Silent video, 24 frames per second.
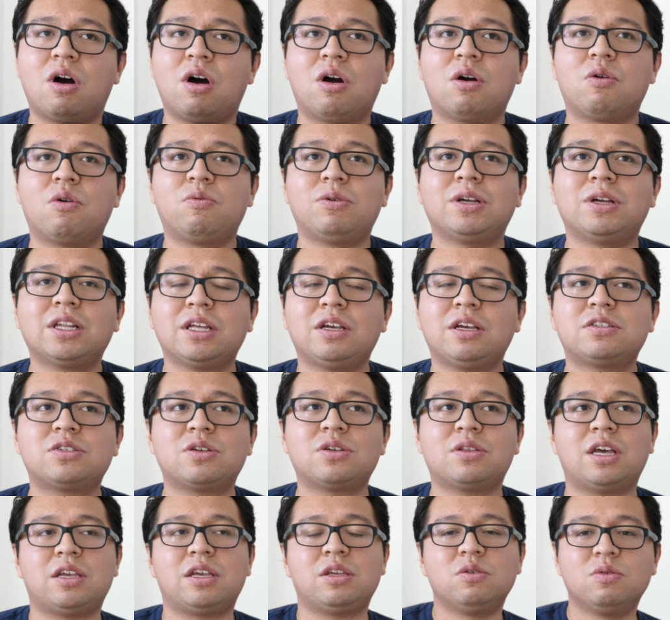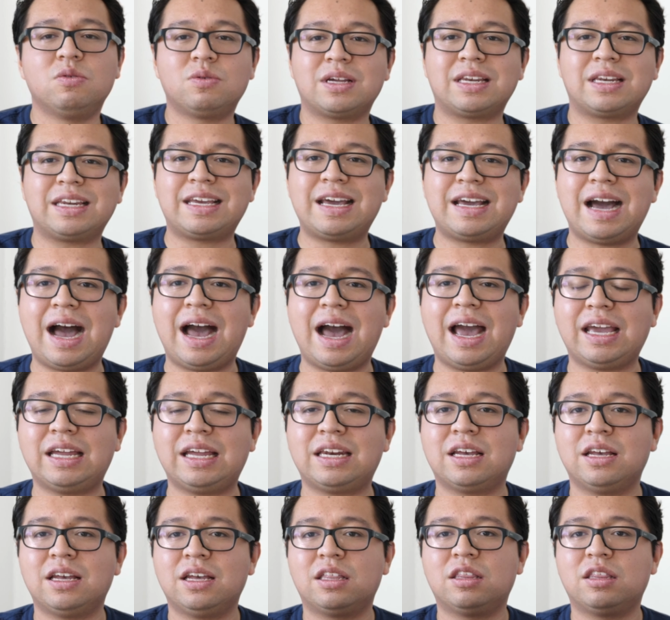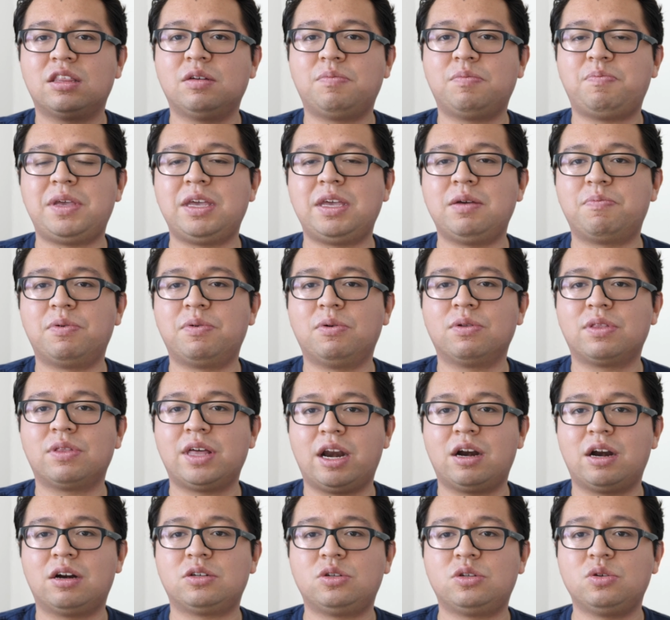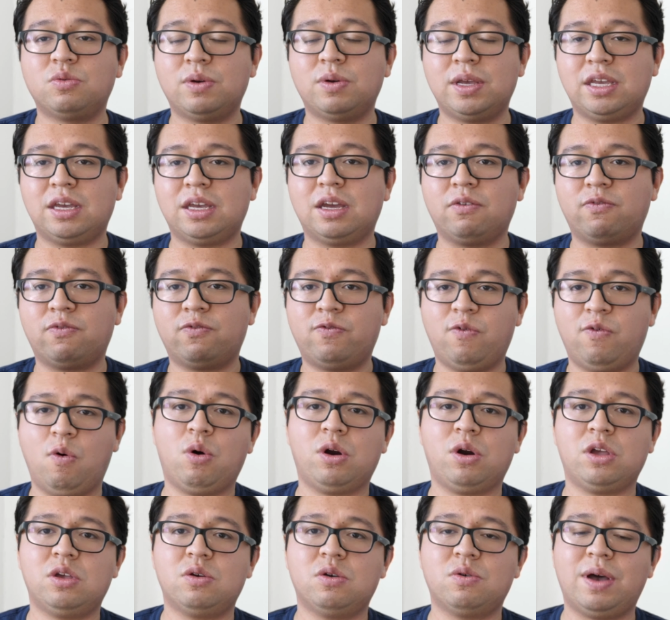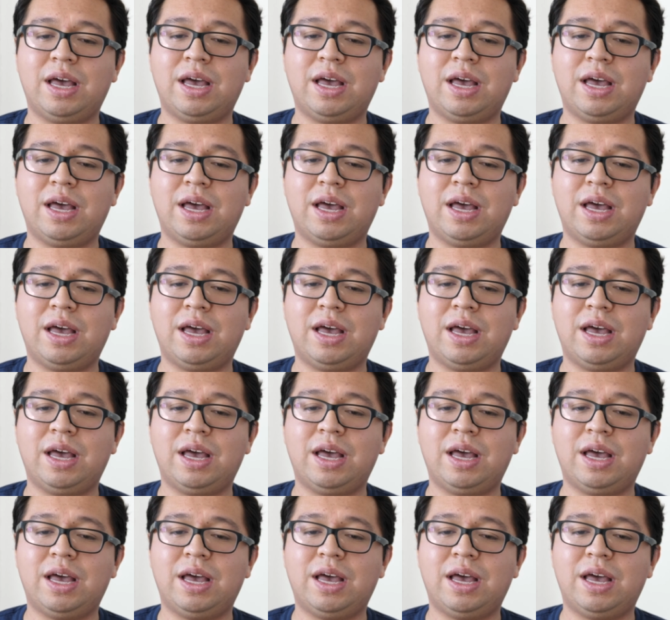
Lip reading: are really so that you can guide the people that are doing it for you,